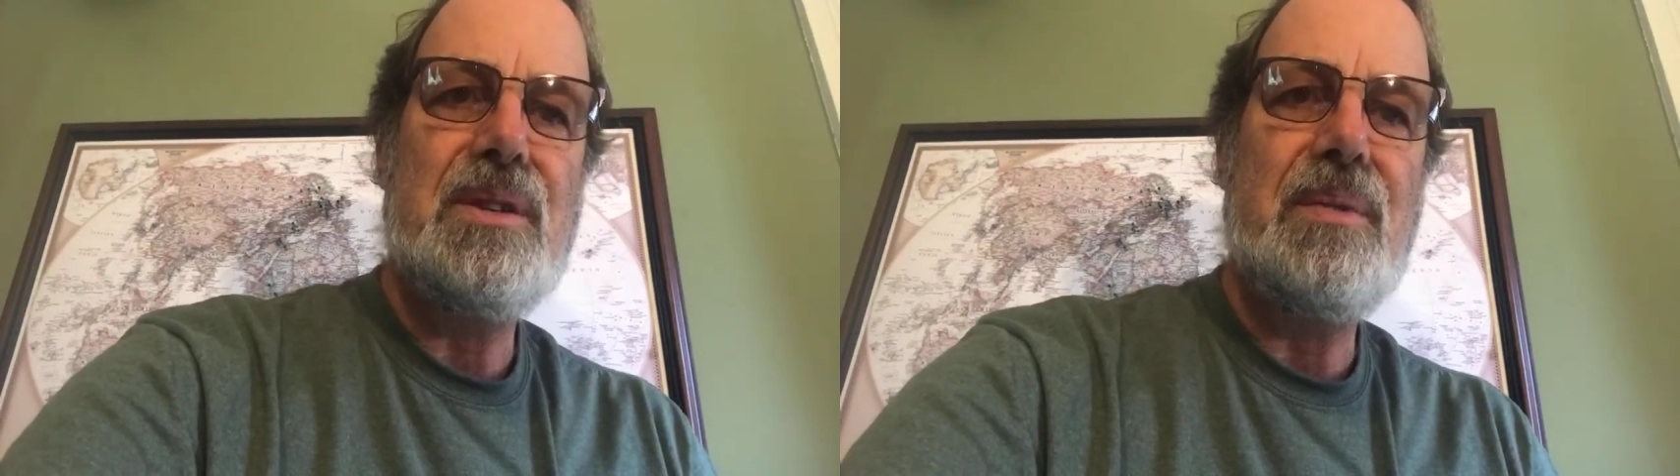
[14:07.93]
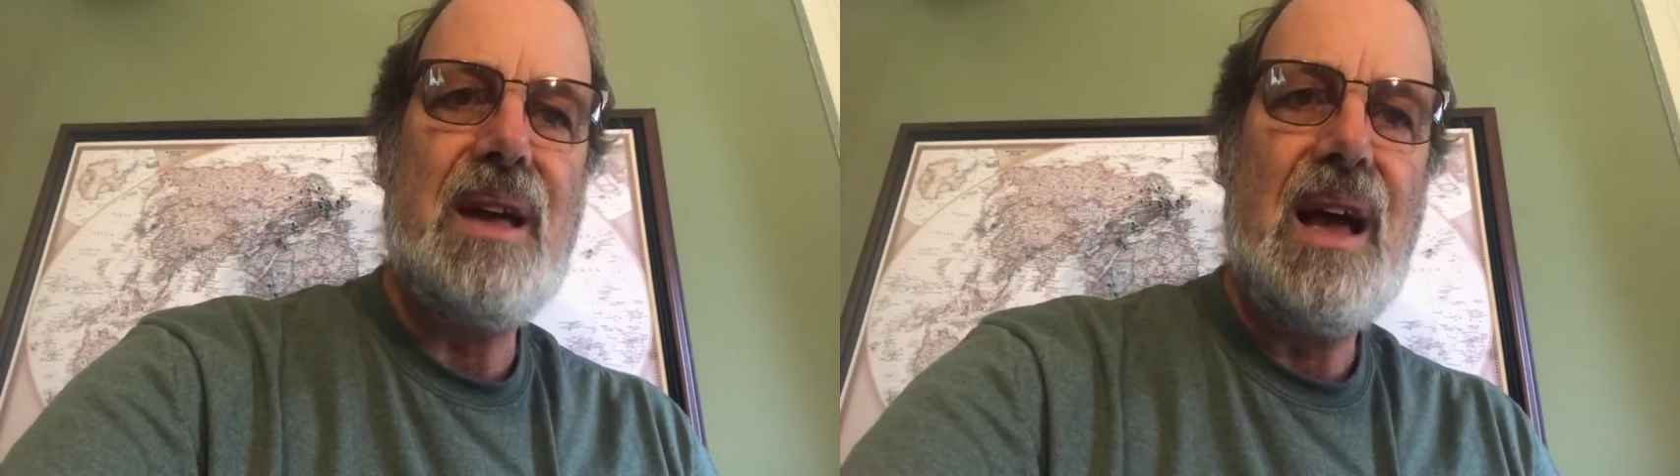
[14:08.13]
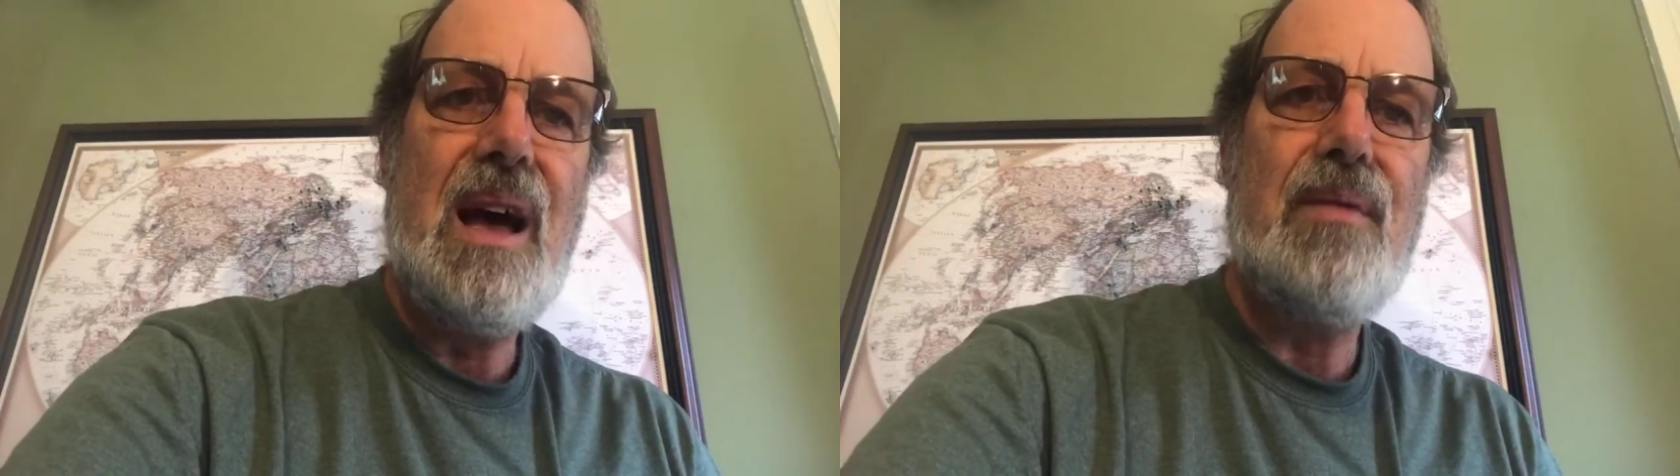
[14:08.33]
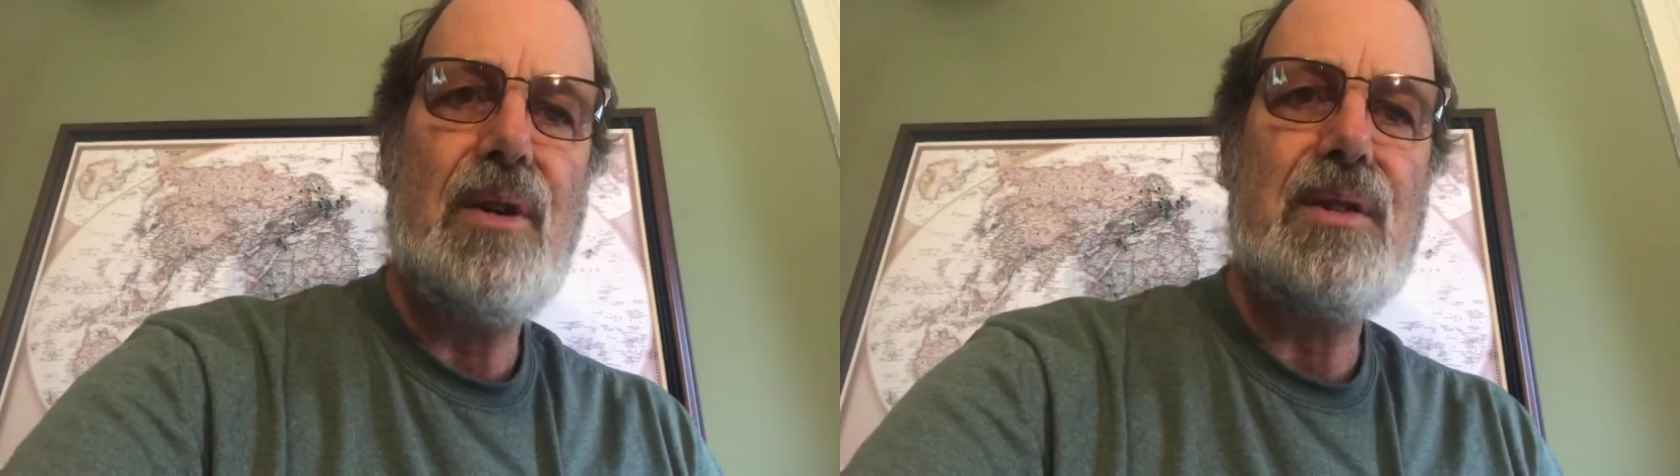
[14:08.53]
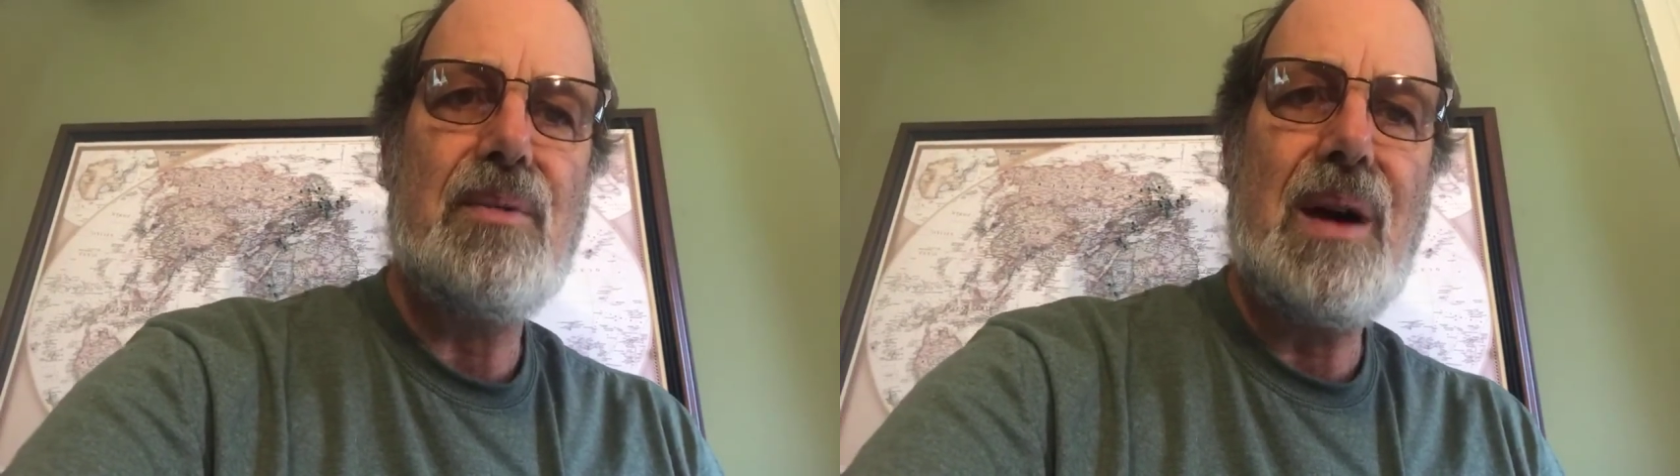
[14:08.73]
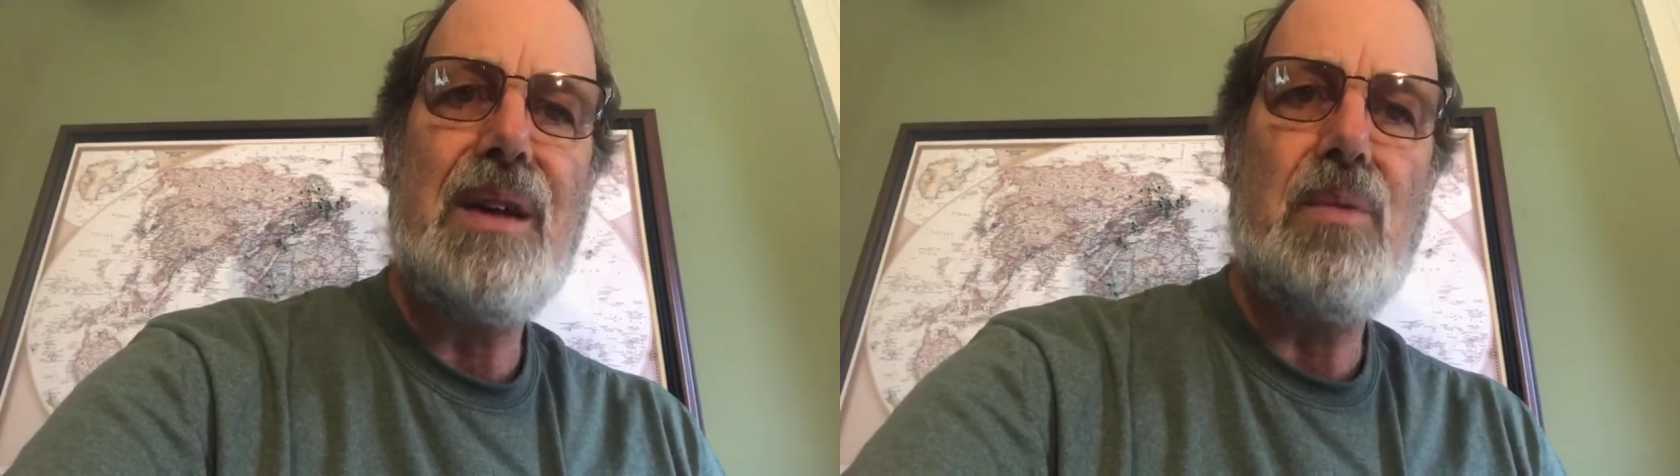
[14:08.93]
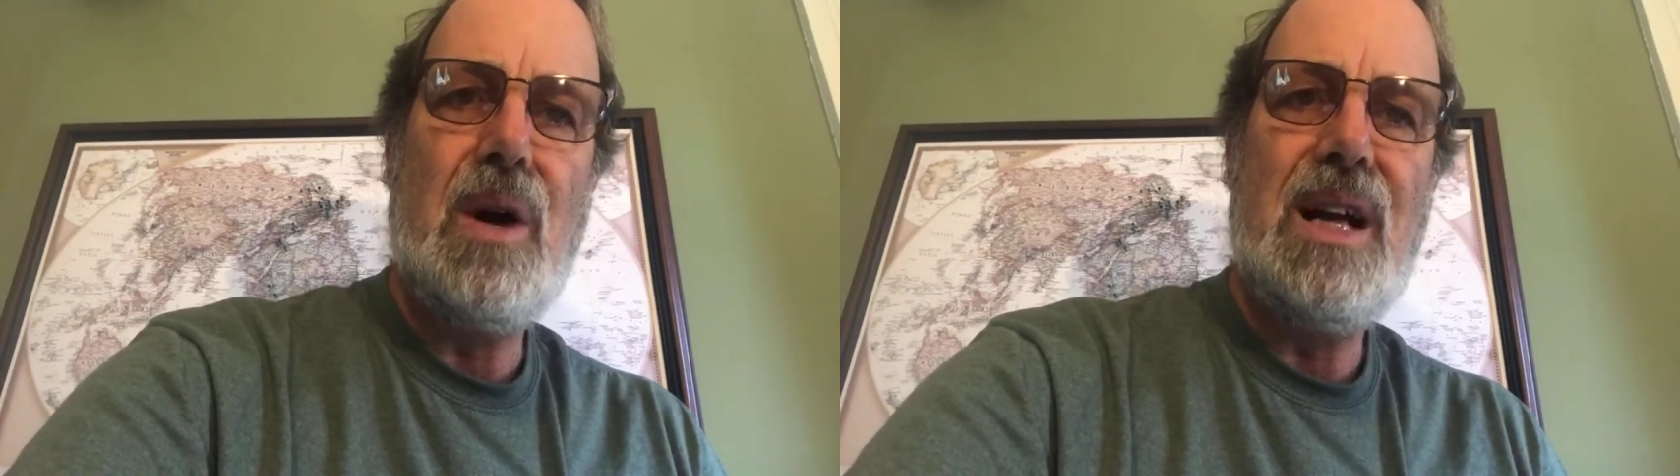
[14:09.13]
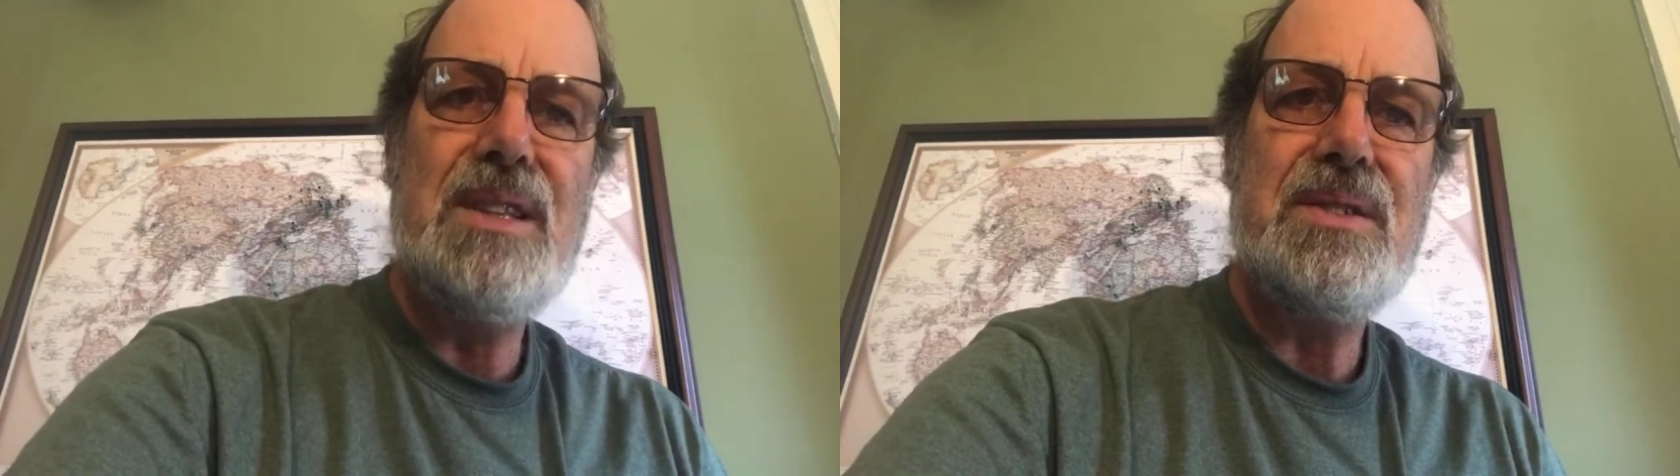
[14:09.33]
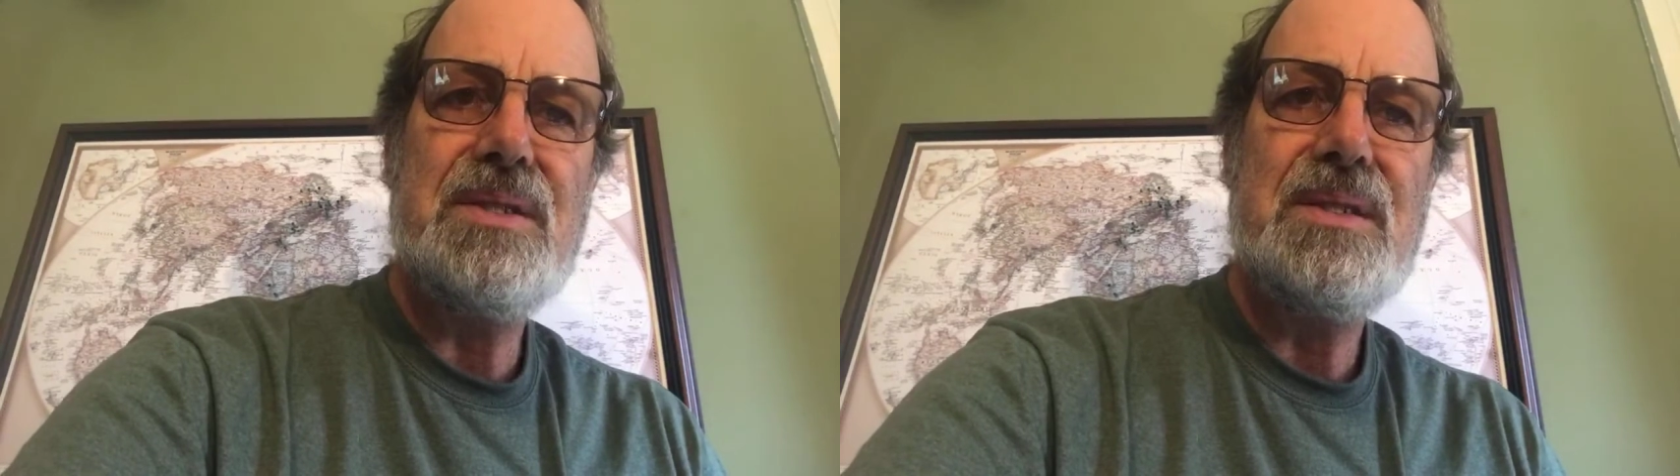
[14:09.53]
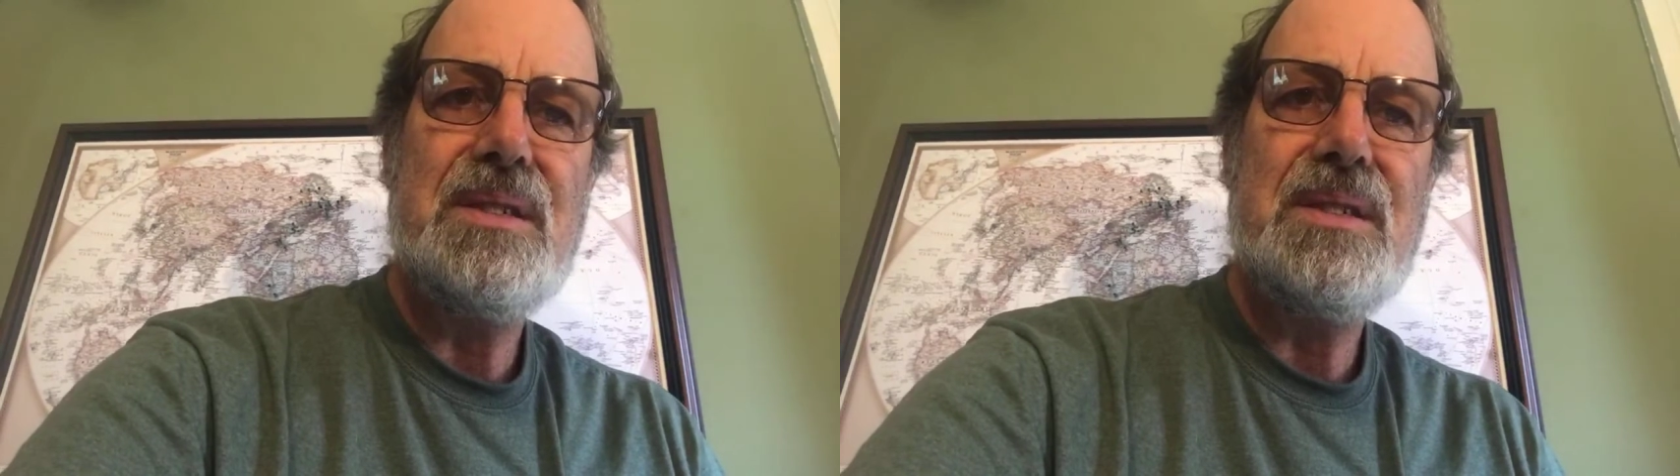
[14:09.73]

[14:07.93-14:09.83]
we have are the right ones.